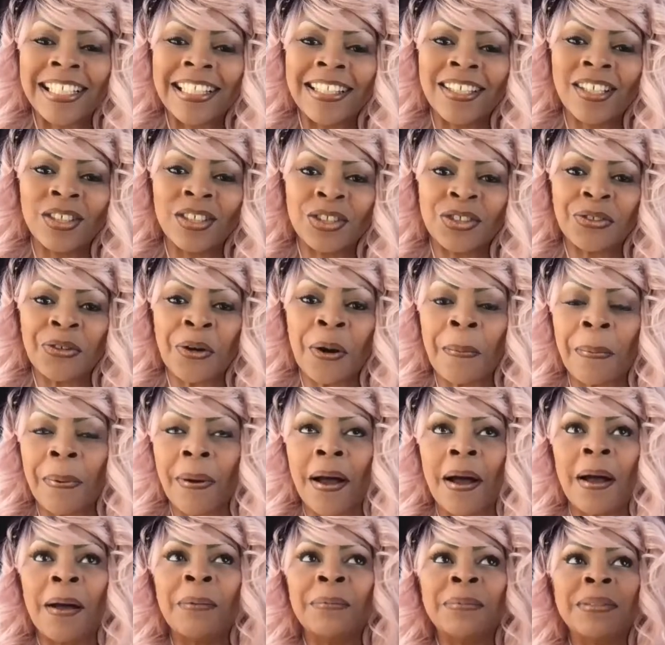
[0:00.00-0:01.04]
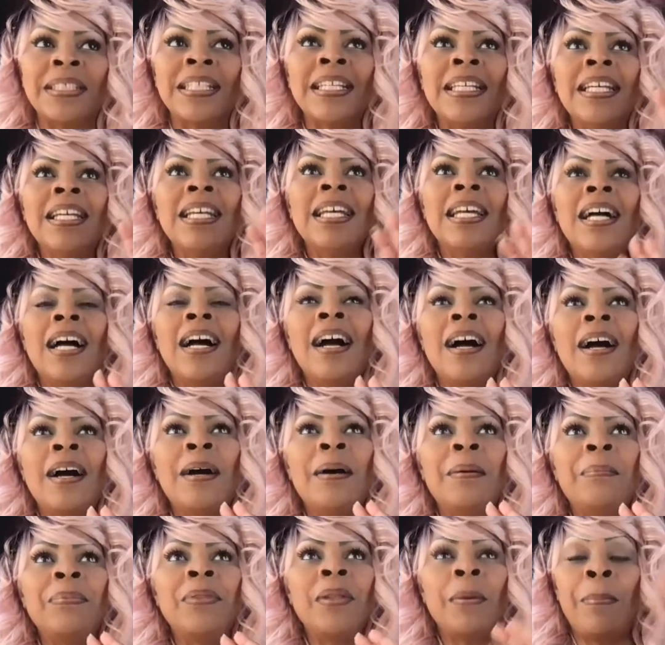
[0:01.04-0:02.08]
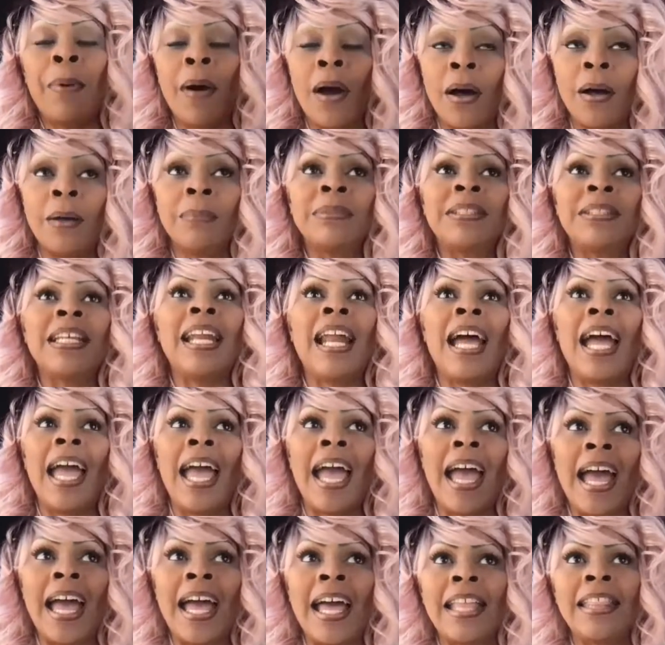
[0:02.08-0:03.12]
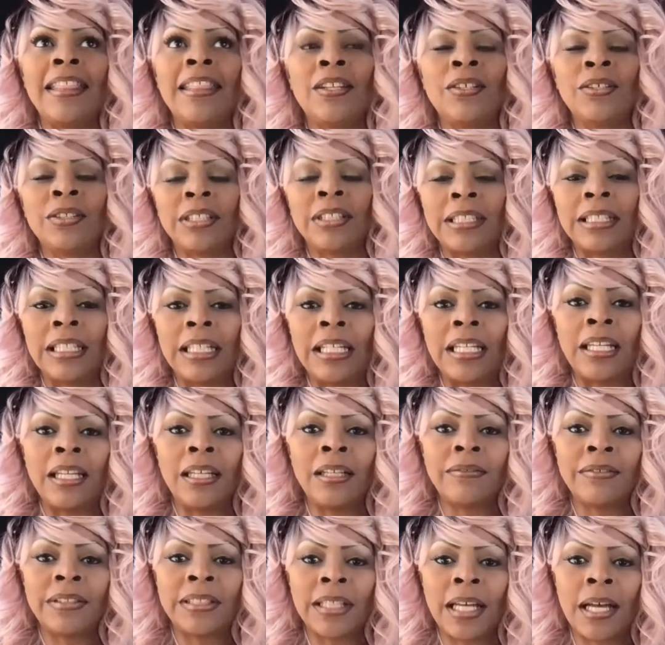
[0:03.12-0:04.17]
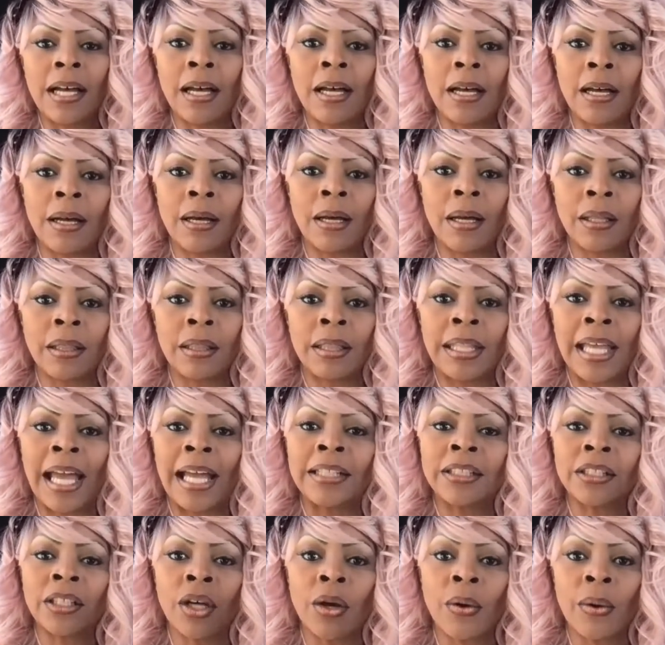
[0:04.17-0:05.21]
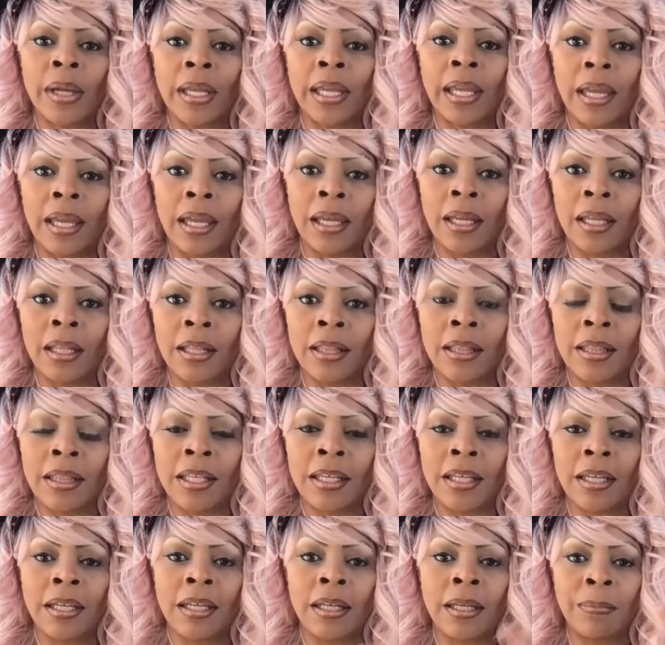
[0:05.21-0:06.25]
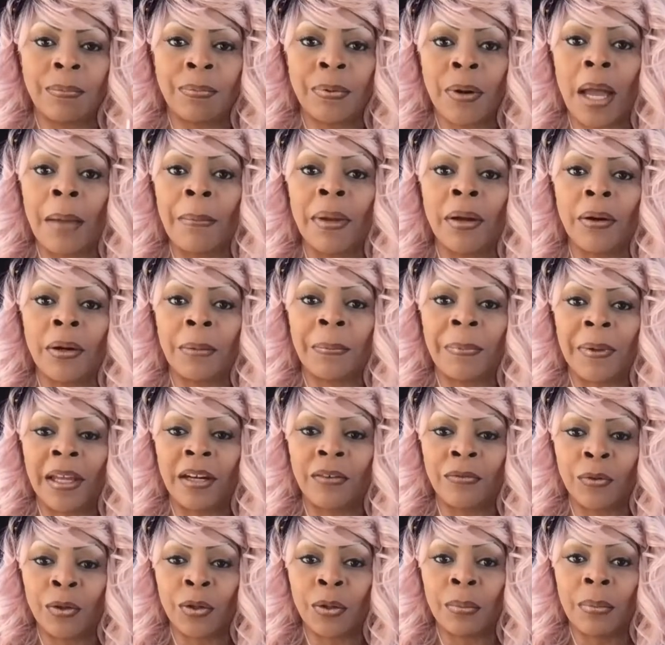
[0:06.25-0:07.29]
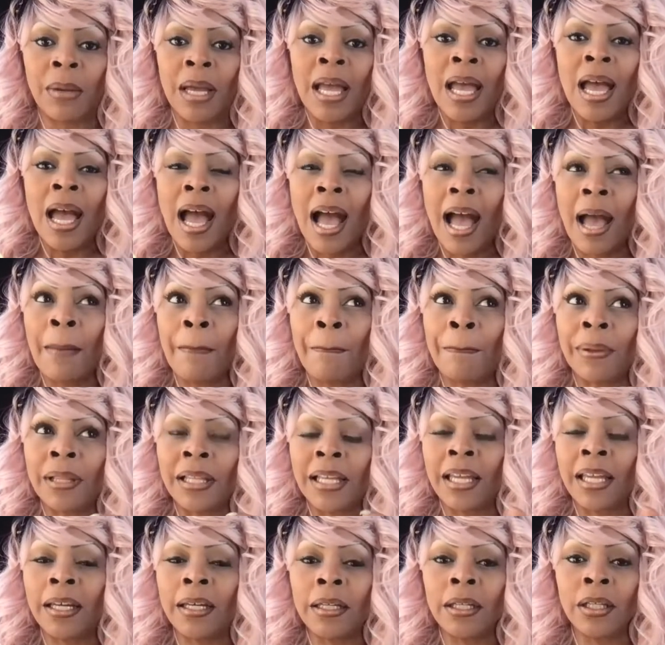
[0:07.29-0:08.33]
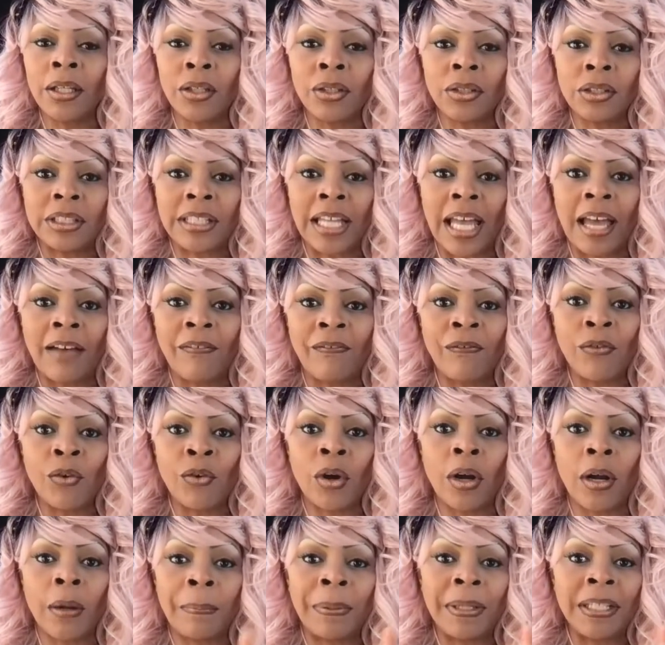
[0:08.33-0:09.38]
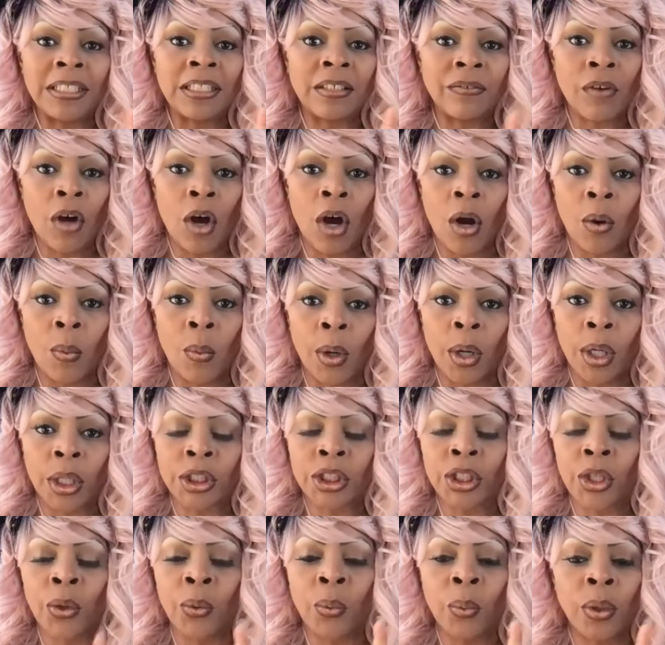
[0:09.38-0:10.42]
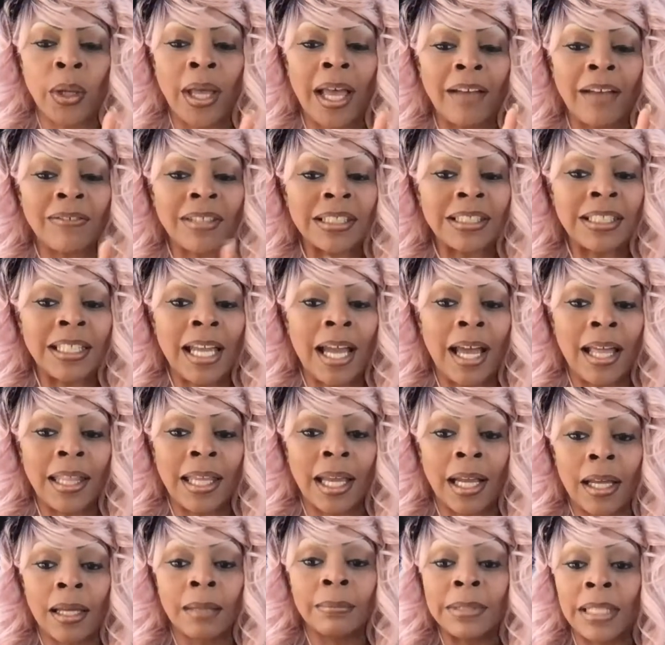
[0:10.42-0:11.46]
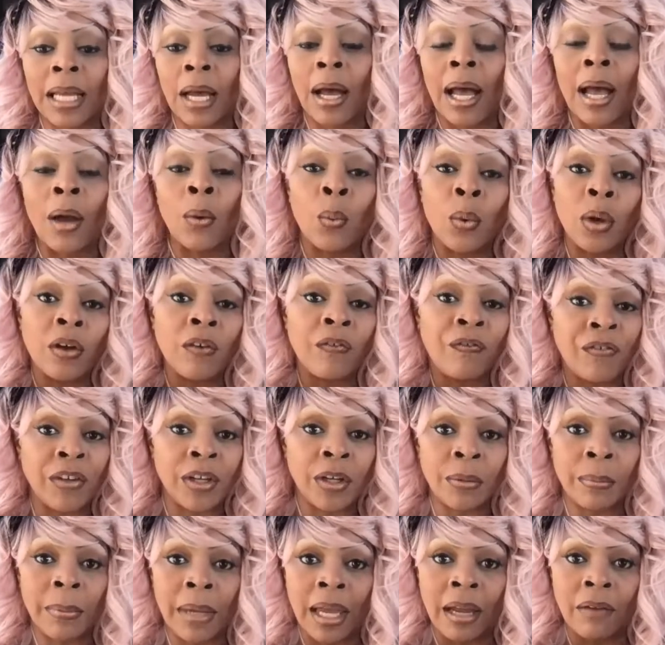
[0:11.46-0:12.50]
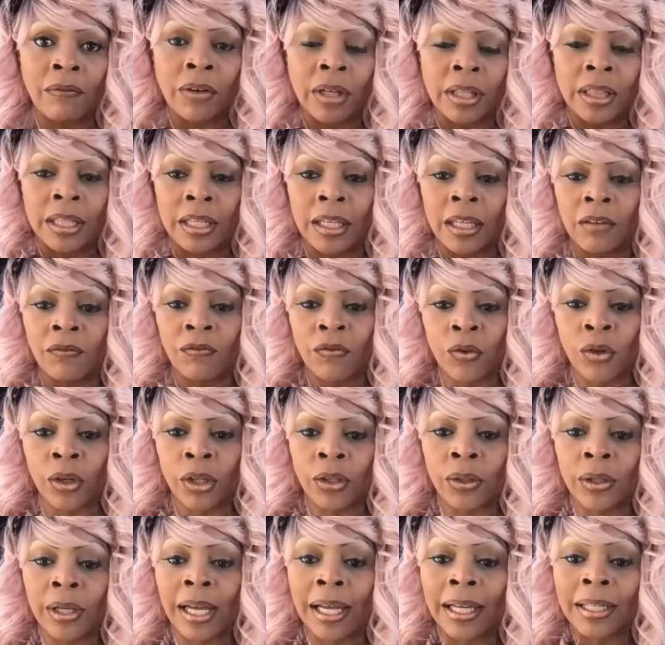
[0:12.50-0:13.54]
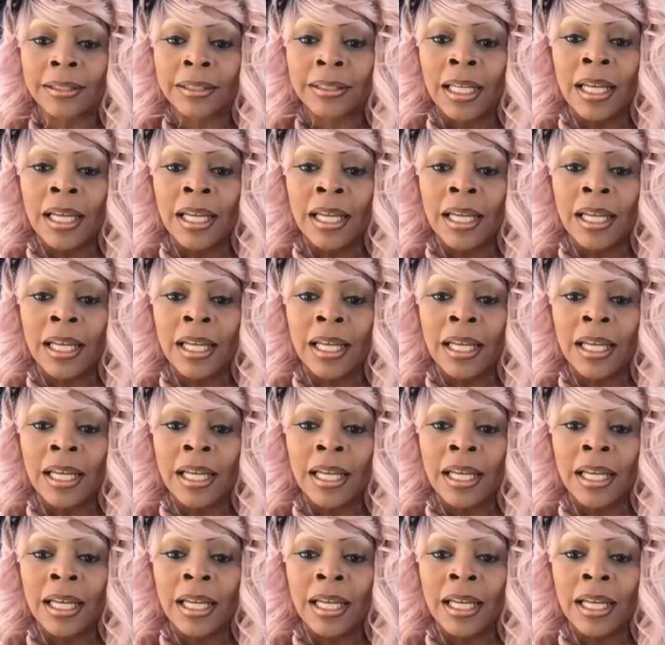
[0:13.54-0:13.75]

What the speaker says: those straw palms, the palms that I had, those leaves, that's going in the primary bedroom. I'm planning to use that for a piece of artwork. So we'll have to see how that comes out. I will film everything for you guys.